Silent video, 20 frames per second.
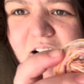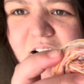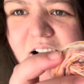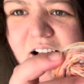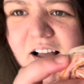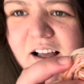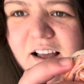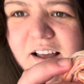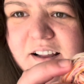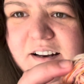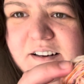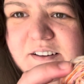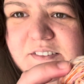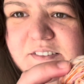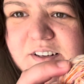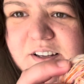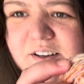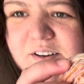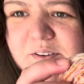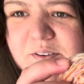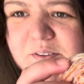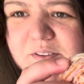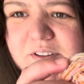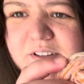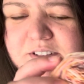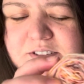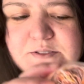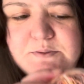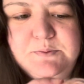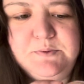I don't know
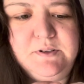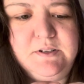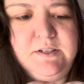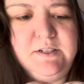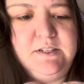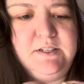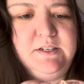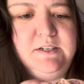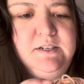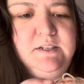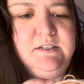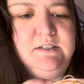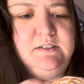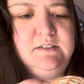this one.